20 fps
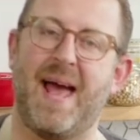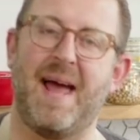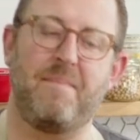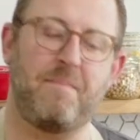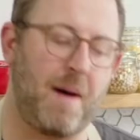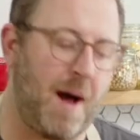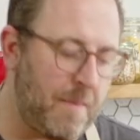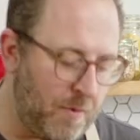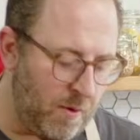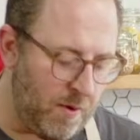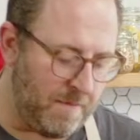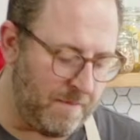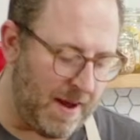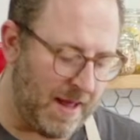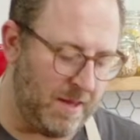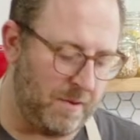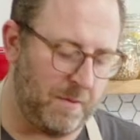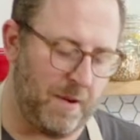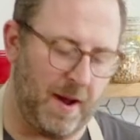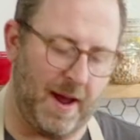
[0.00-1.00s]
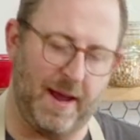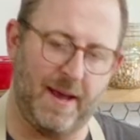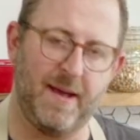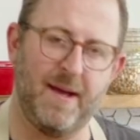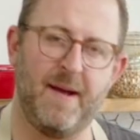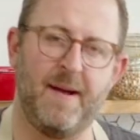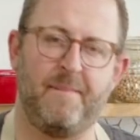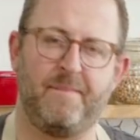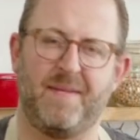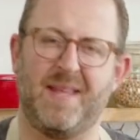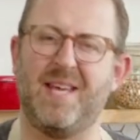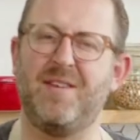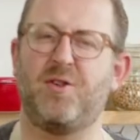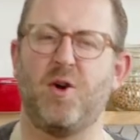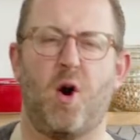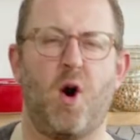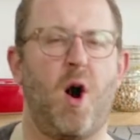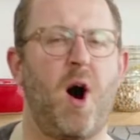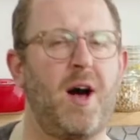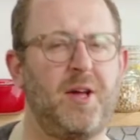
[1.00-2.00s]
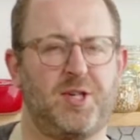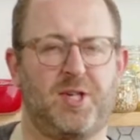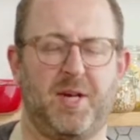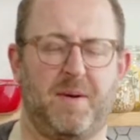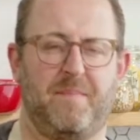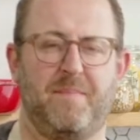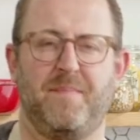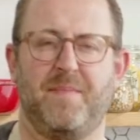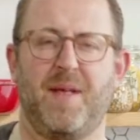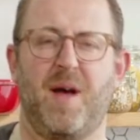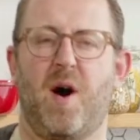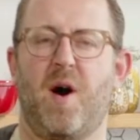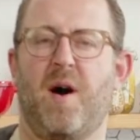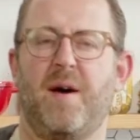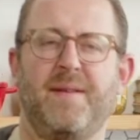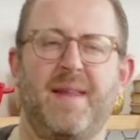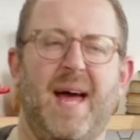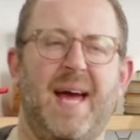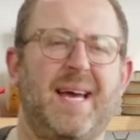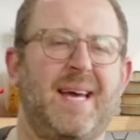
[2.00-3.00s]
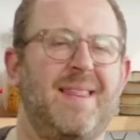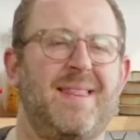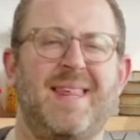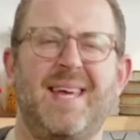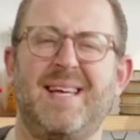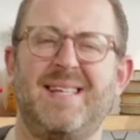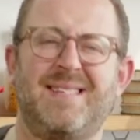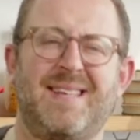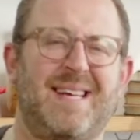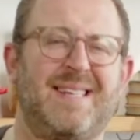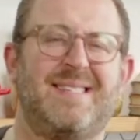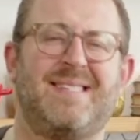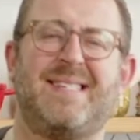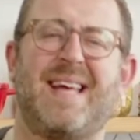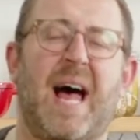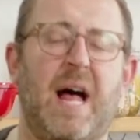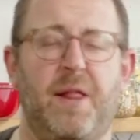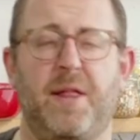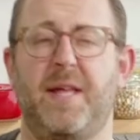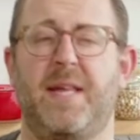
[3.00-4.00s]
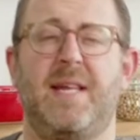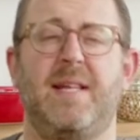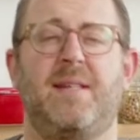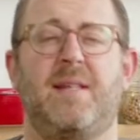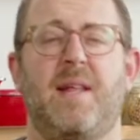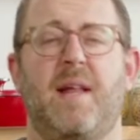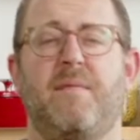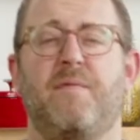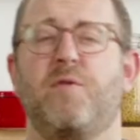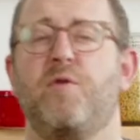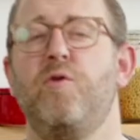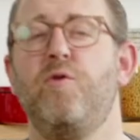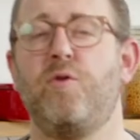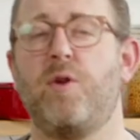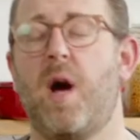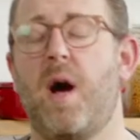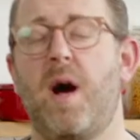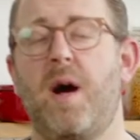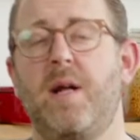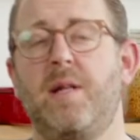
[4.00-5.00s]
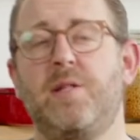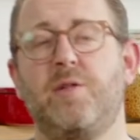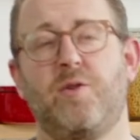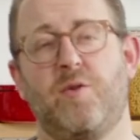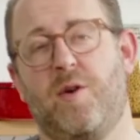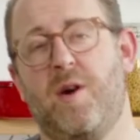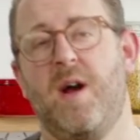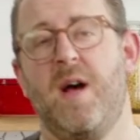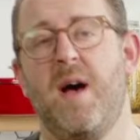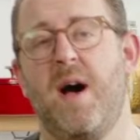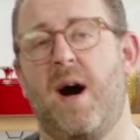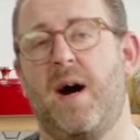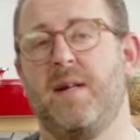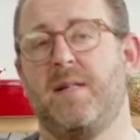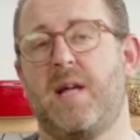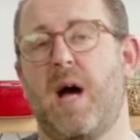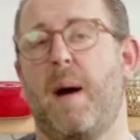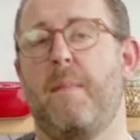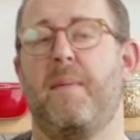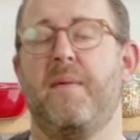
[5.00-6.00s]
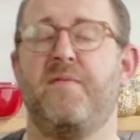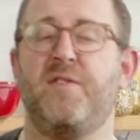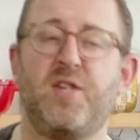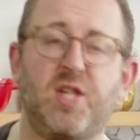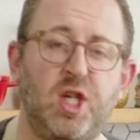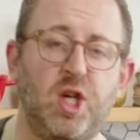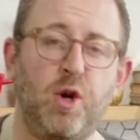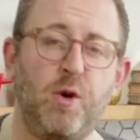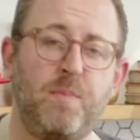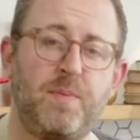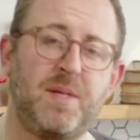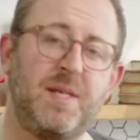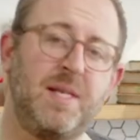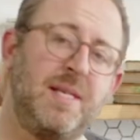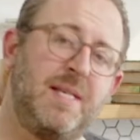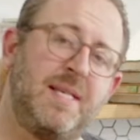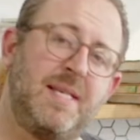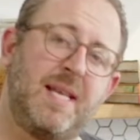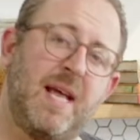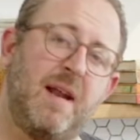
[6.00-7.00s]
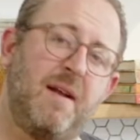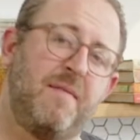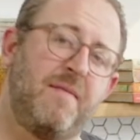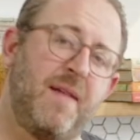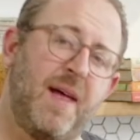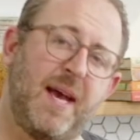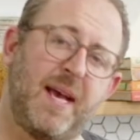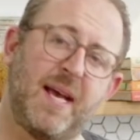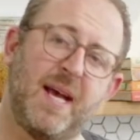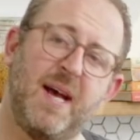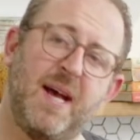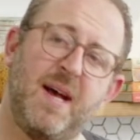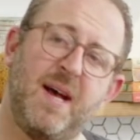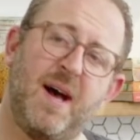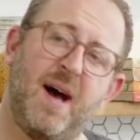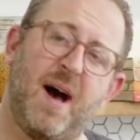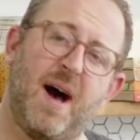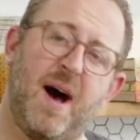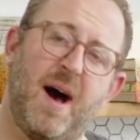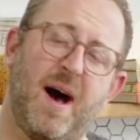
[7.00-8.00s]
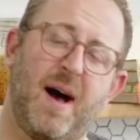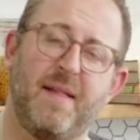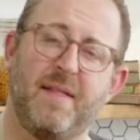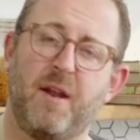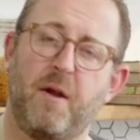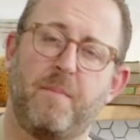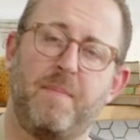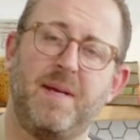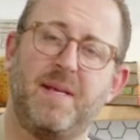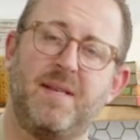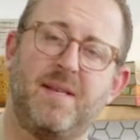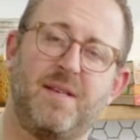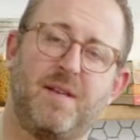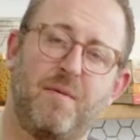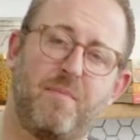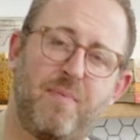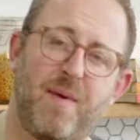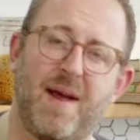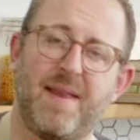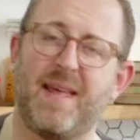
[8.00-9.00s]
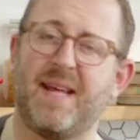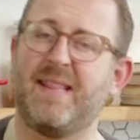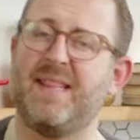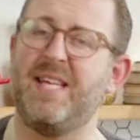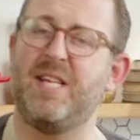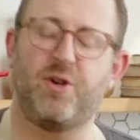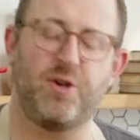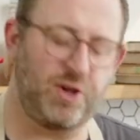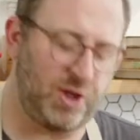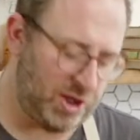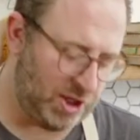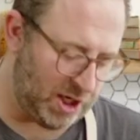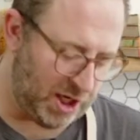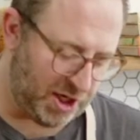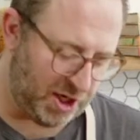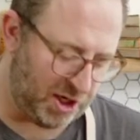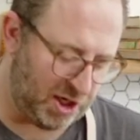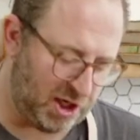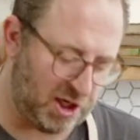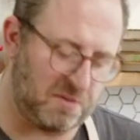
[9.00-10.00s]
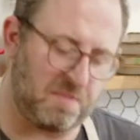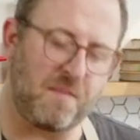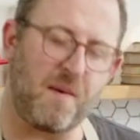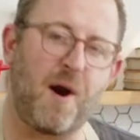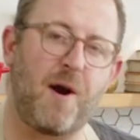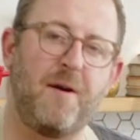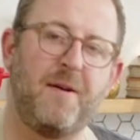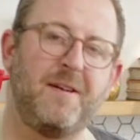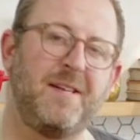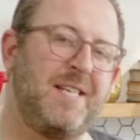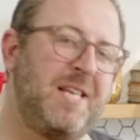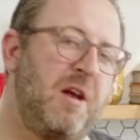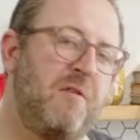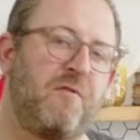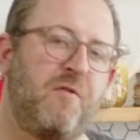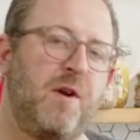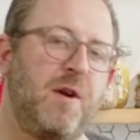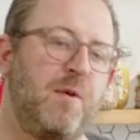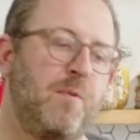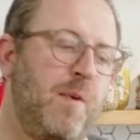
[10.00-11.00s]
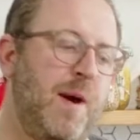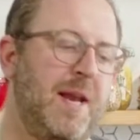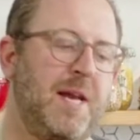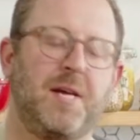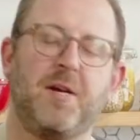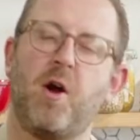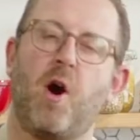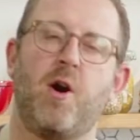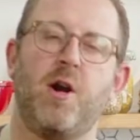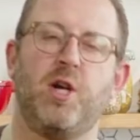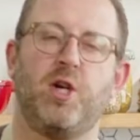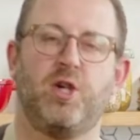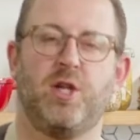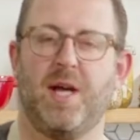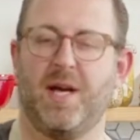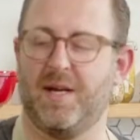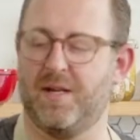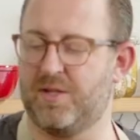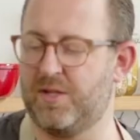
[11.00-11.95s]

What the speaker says: And popcorn, by the way, is awesome on like things like salad instead of croutons, or on top of soups instead of like a little pieces of bread. Like these are just such a smart, different way to garnish things.